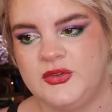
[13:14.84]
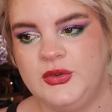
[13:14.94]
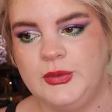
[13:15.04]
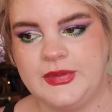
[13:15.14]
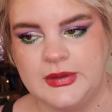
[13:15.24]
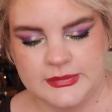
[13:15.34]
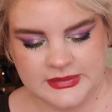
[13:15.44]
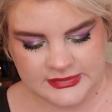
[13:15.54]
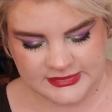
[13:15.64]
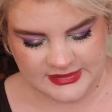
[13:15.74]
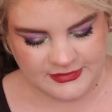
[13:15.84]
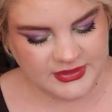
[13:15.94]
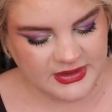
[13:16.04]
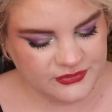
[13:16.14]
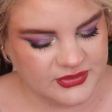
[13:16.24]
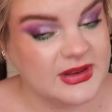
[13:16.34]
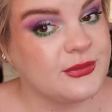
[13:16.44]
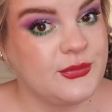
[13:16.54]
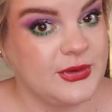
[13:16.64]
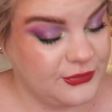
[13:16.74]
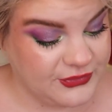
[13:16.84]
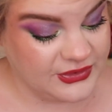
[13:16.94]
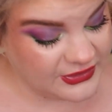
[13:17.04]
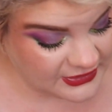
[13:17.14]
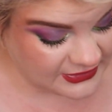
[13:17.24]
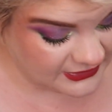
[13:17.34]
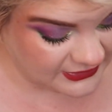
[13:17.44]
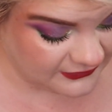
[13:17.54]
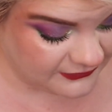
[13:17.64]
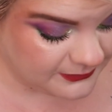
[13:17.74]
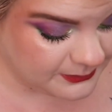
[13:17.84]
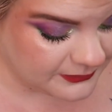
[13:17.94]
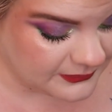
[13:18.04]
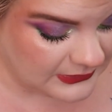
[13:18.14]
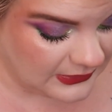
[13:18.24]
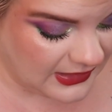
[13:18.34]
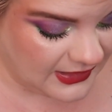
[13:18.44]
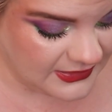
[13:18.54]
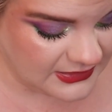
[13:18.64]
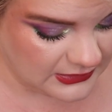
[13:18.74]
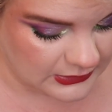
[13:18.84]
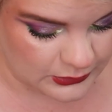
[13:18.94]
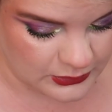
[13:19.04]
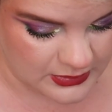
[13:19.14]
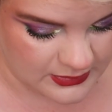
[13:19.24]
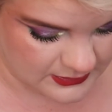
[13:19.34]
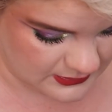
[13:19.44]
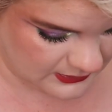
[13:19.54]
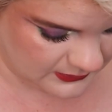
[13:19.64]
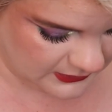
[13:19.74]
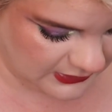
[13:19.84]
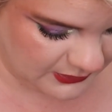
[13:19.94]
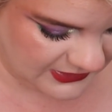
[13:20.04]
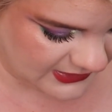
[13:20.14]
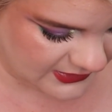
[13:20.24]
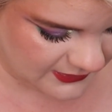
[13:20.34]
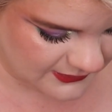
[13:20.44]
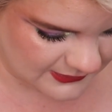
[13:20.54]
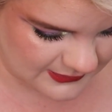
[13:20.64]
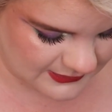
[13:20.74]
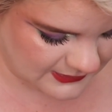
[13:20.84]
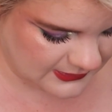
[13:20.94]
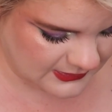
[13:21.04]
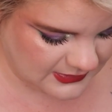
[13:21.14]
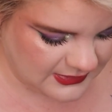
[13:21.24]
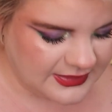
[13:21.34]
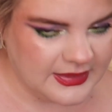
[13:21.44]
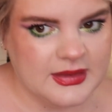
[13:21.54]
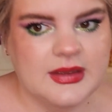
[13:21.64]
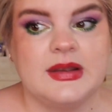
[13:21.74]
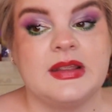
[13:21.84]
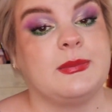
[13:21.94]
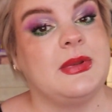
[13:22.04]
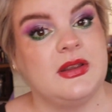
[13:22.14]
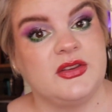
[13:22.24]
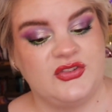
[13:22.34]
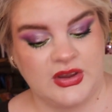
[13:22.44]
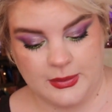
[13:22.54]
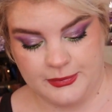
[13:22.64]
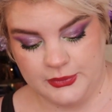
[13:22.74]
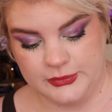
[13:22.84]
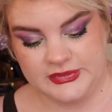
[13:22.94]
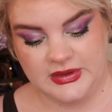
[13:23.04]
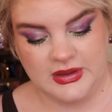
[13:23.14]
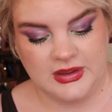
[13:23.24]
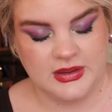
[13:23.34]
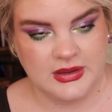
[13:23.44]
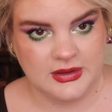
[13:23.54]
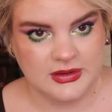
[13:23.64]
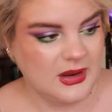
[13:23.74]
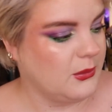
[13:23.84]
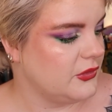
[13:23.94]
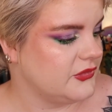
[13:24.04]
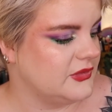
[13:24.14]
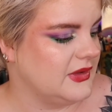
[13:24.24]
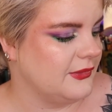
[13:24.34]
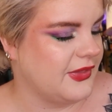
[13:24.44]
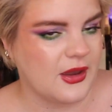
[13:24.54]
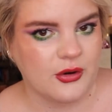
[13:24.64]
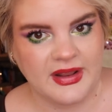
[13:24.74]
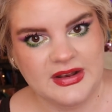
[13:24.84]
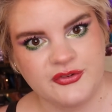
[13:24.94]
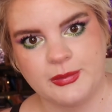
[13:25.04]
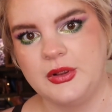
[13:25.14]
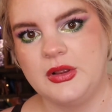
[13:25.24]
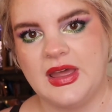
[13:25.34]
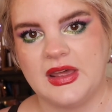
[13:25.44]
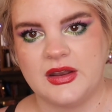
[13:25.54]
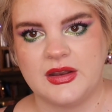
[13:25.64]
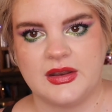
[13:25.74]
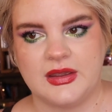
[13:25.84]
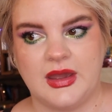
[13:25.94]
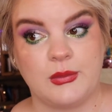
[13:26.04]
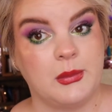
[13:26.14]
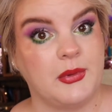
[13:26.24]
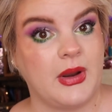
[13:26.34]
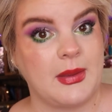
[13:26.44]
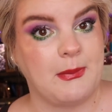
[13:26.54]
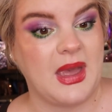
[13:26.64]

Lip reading: 2,759. High and low. Low and high. Let me check up those numbers to see if they are eligible, and I will be right